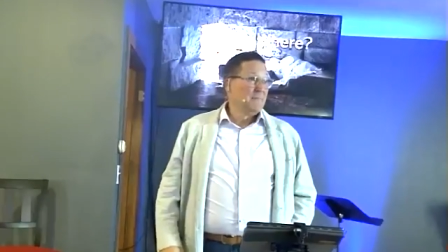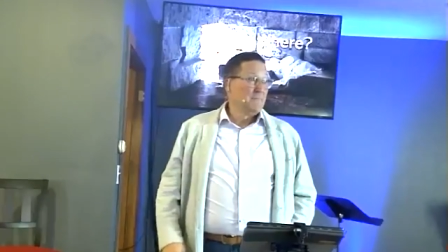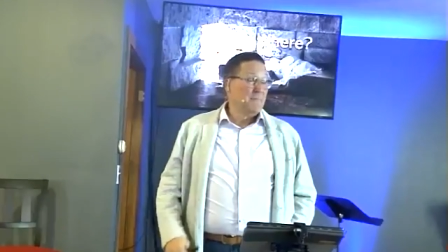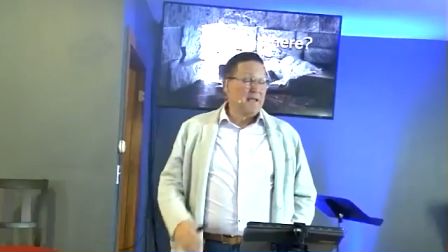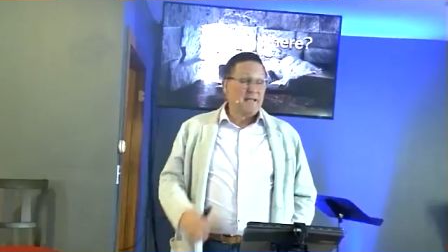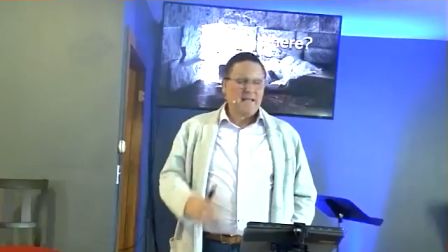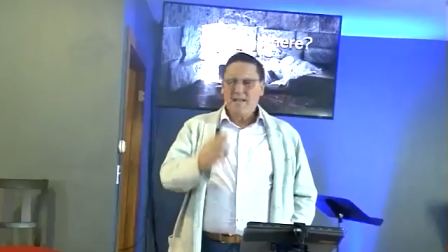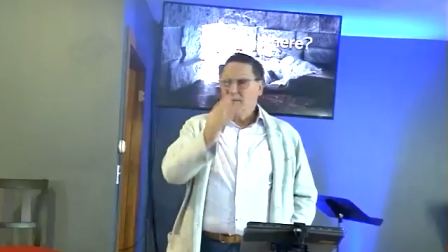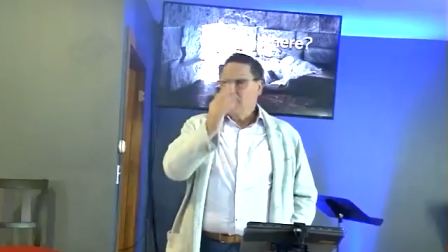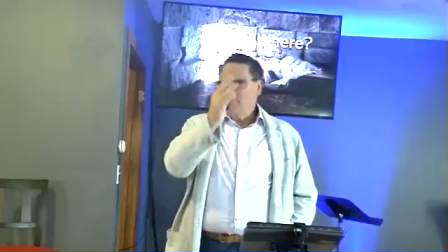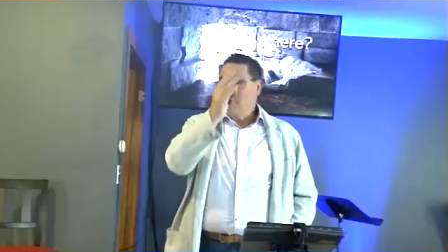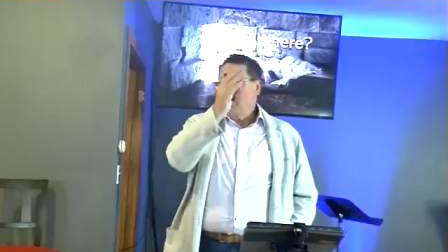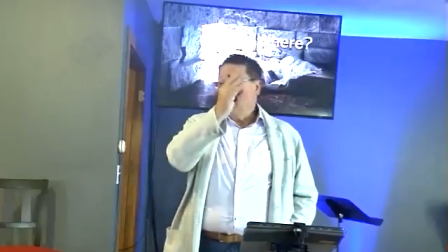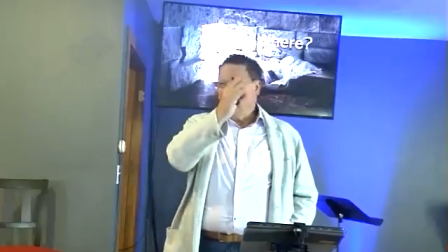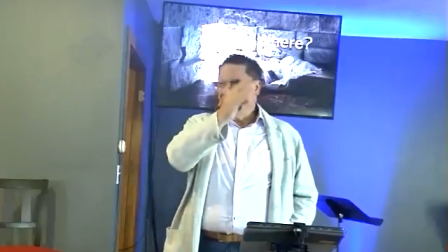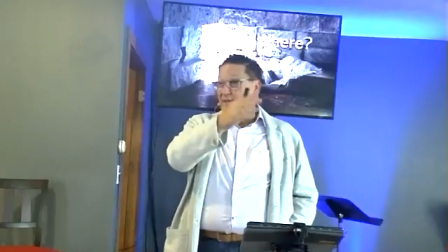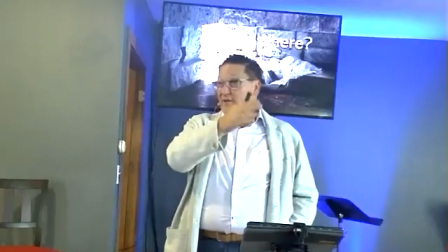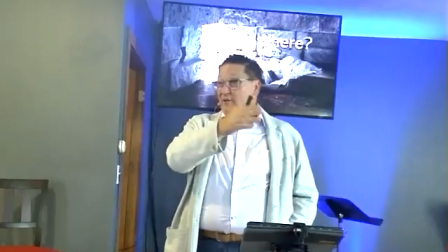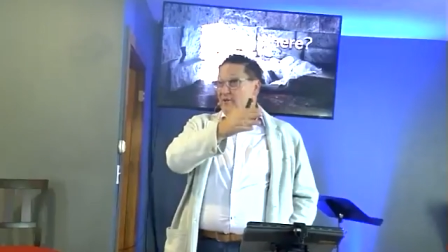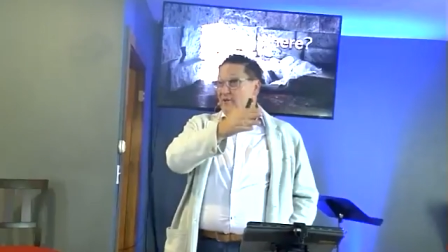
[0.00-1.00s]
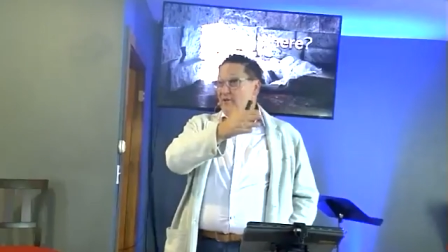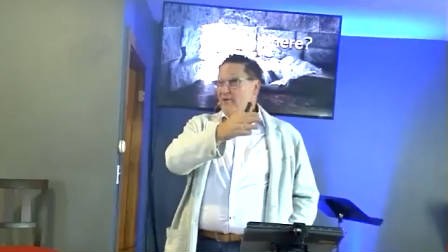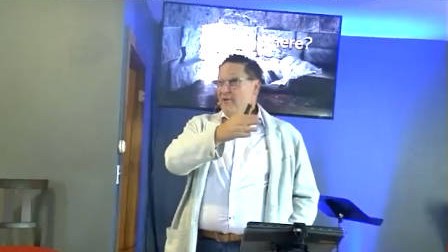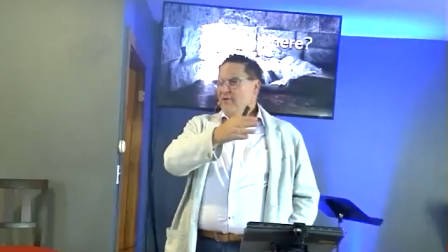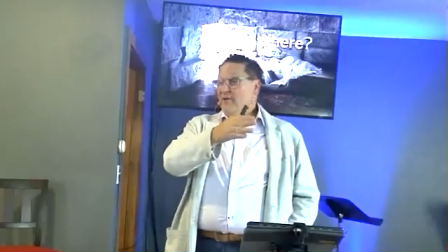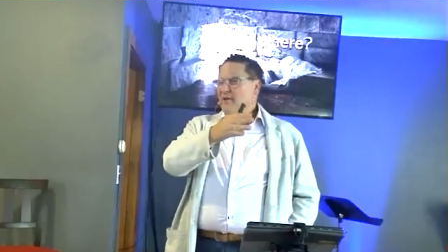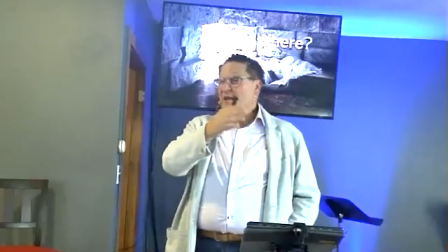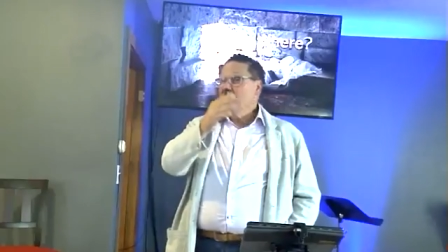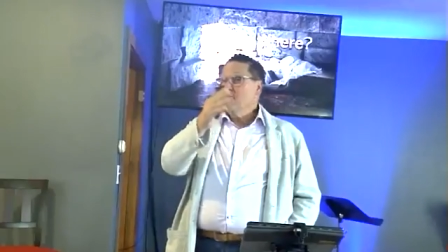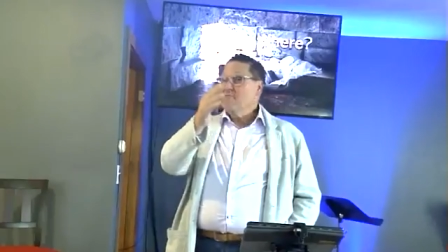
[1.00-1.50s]
making Him the
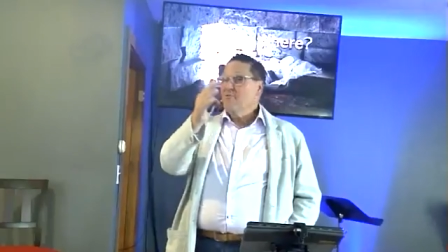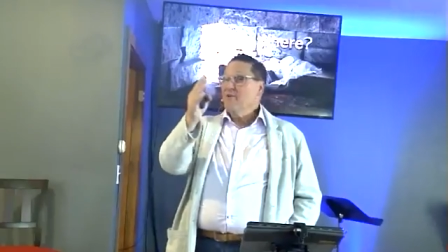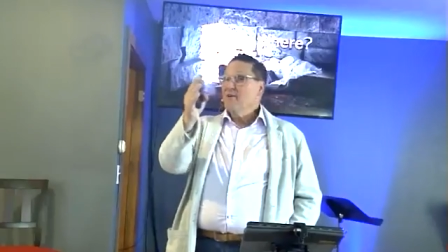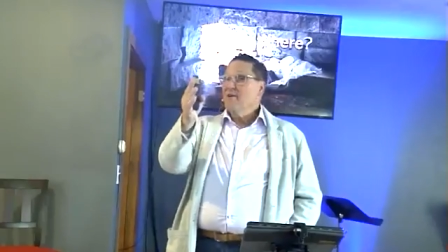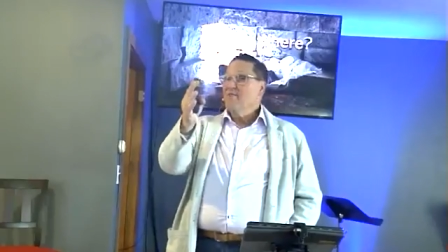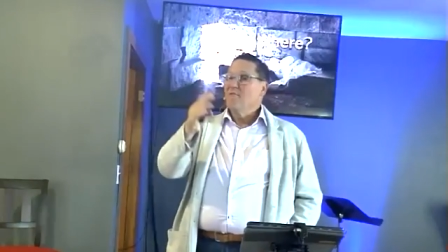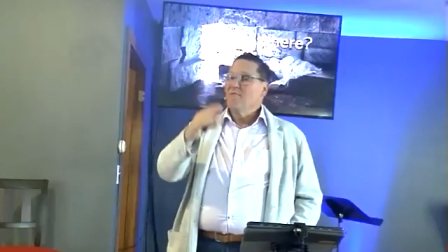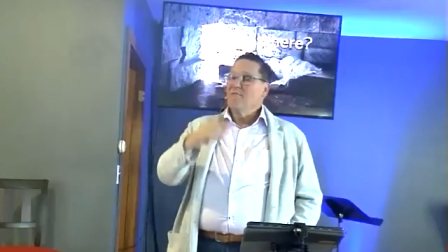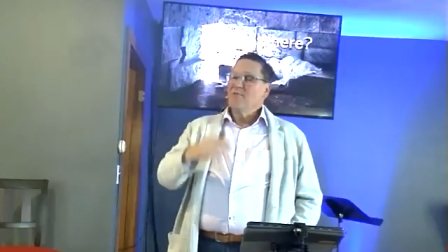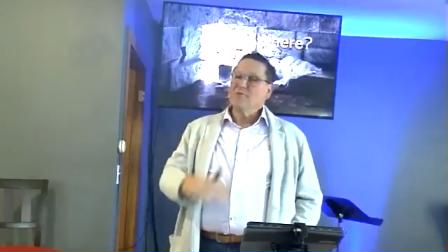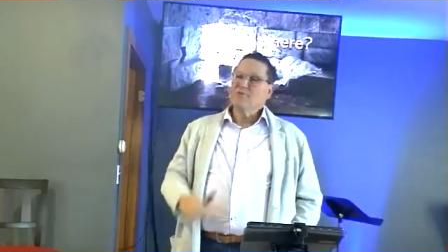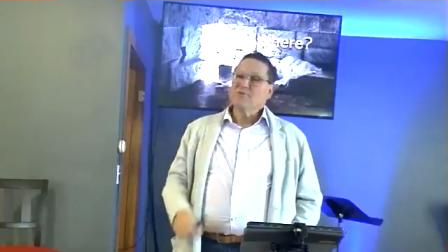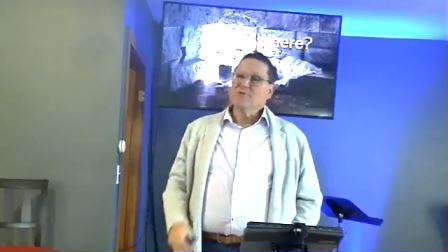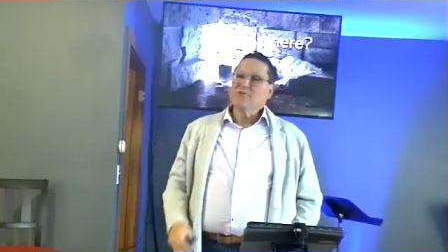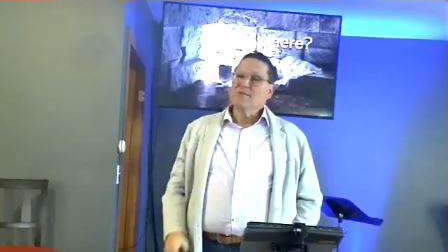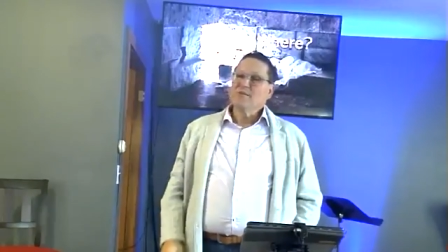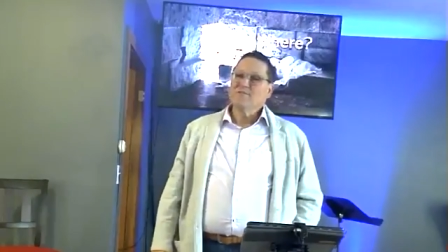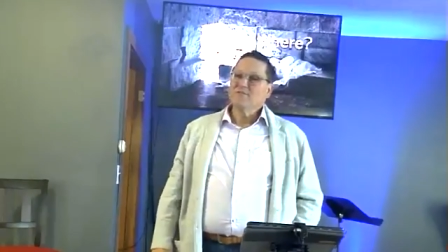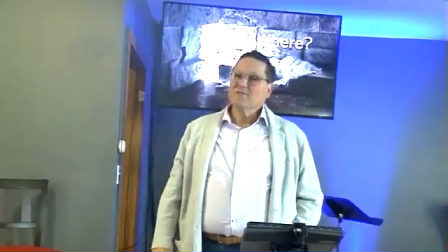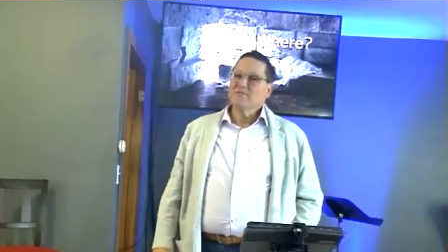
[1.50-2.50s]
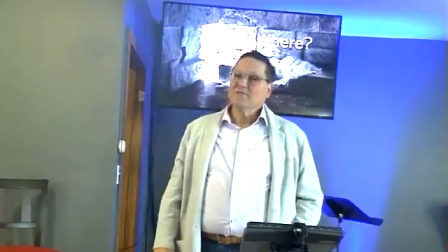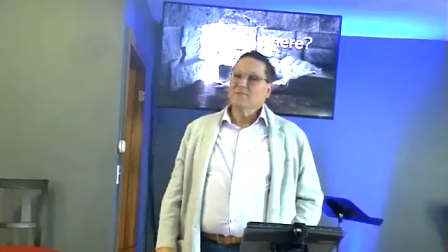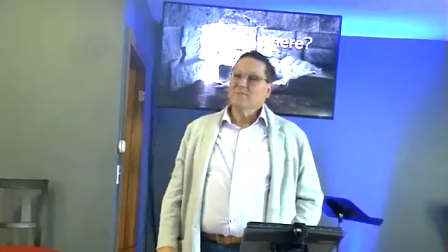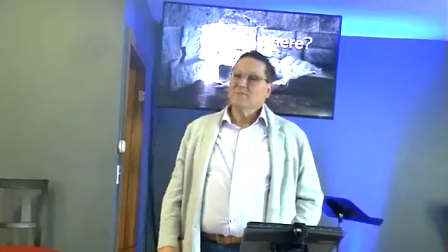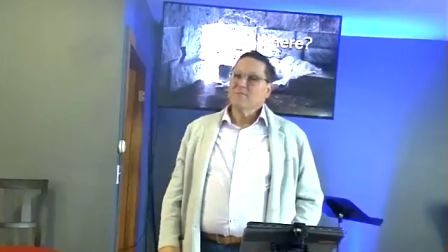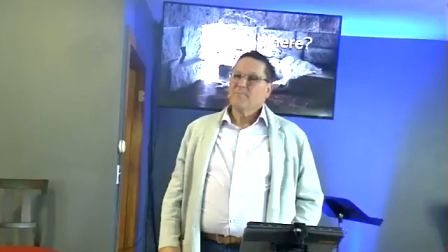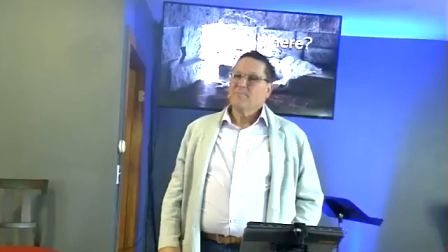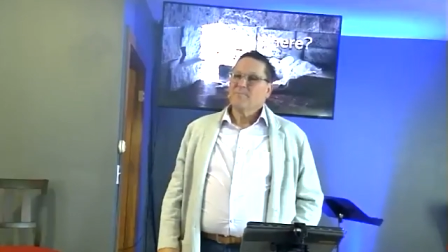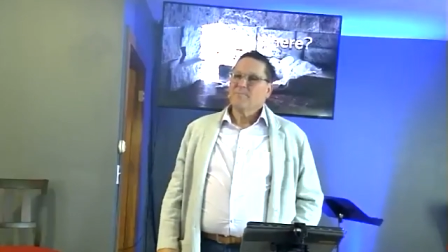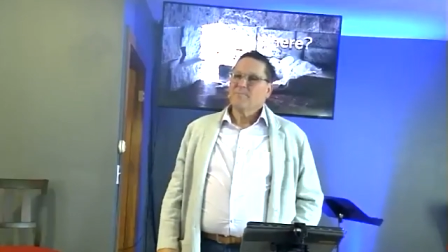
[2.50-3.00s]
leader and the forgiver of your sins.
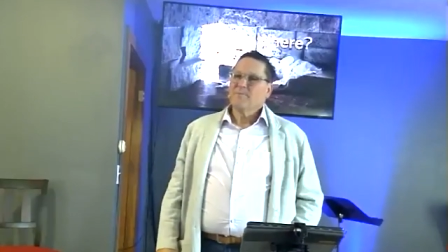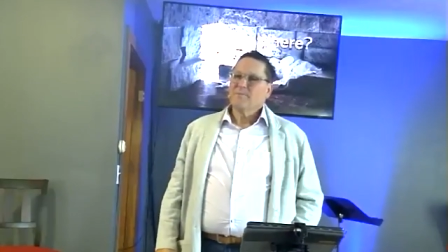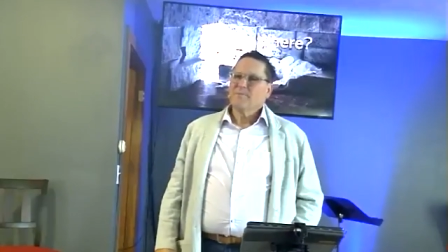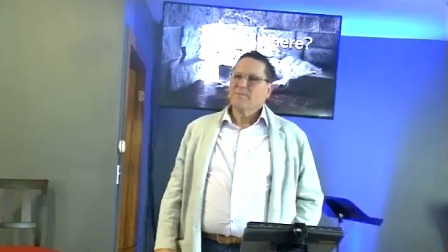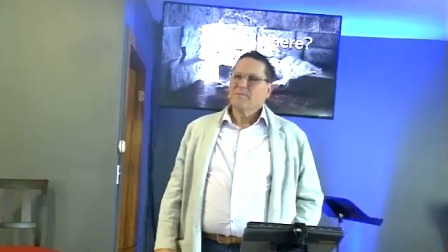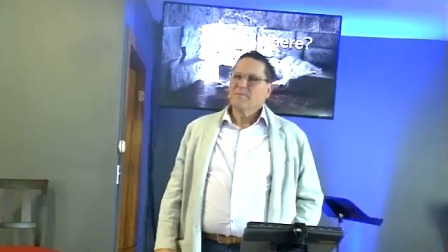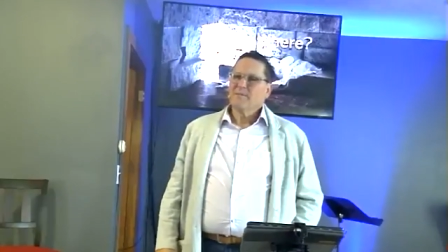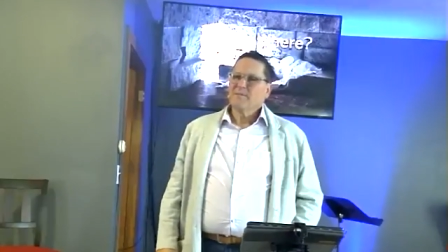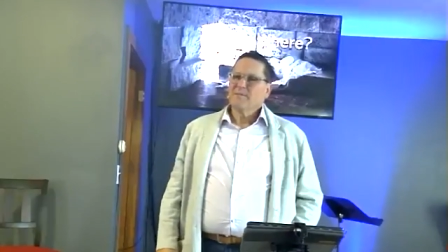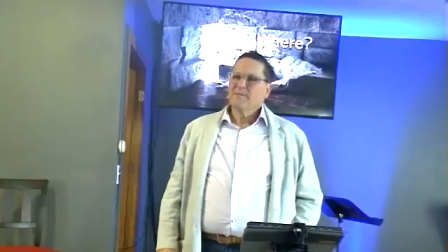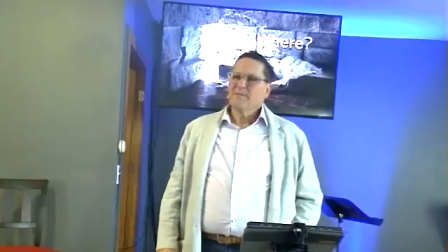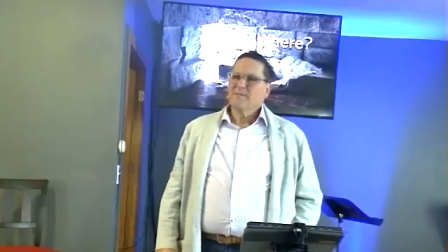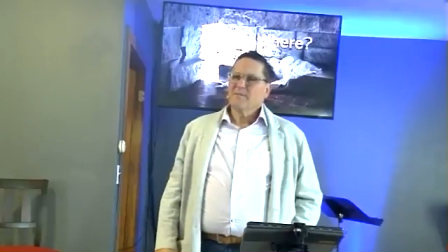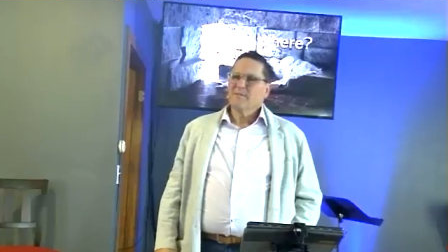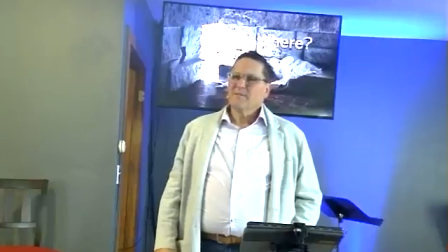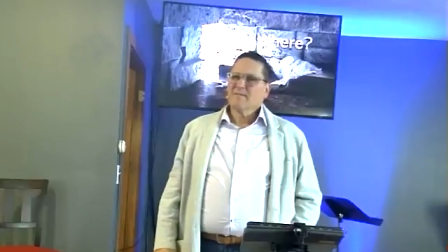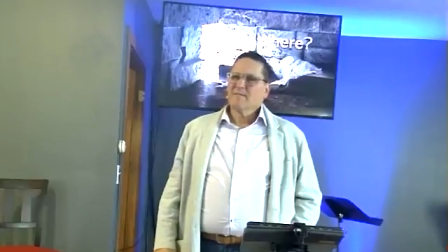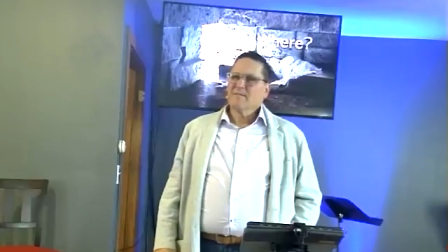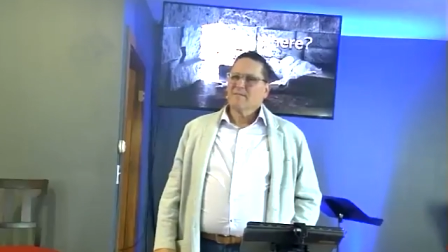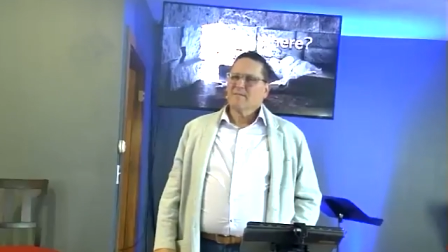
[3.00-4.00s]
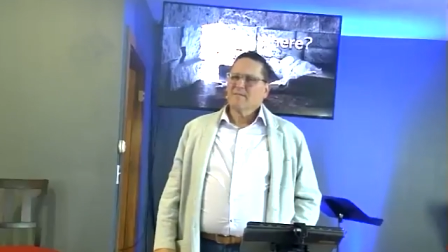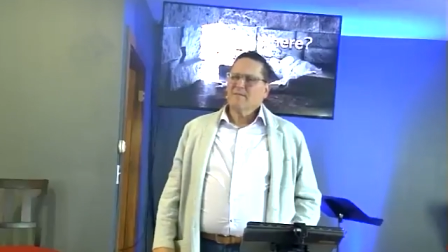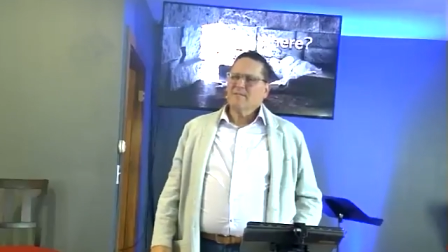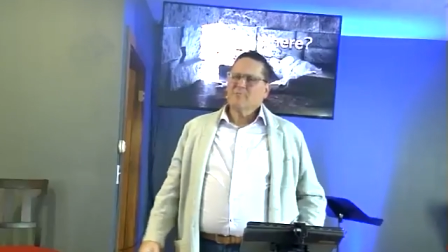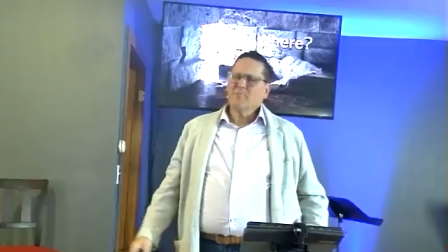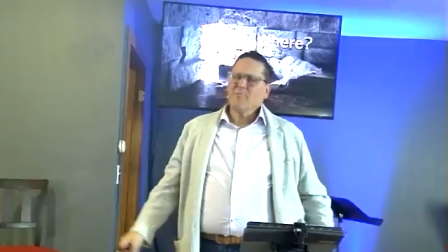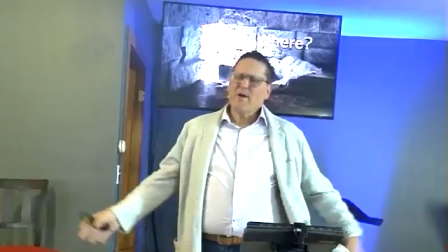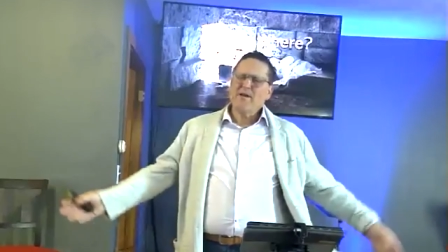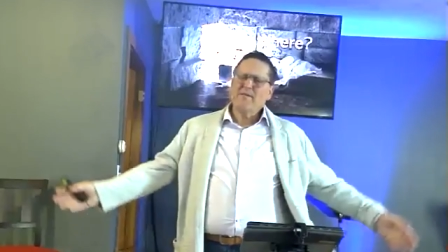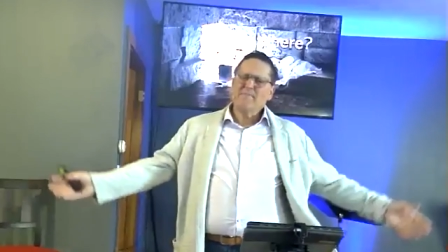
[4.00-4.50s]

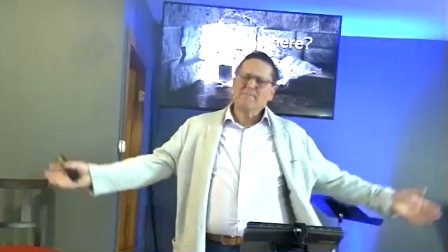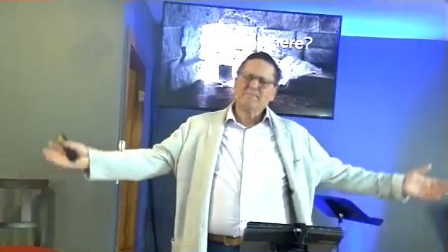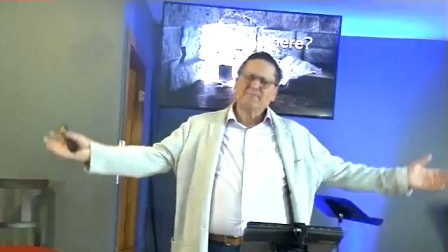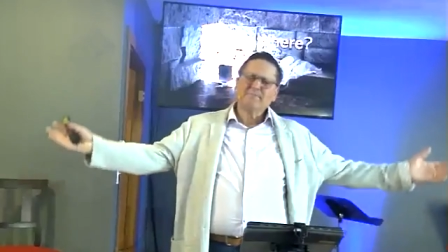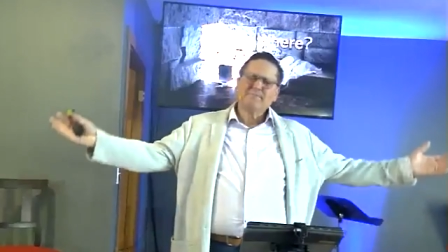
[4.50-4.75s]
Let's pray.